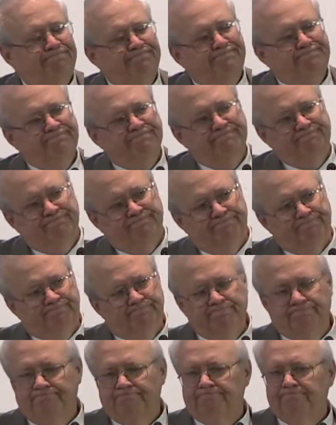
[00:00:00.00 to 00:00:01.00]

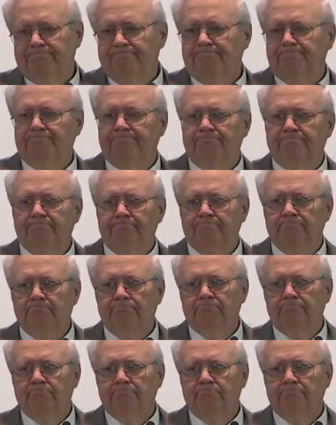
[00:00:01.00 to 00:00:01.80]
Nothing is said.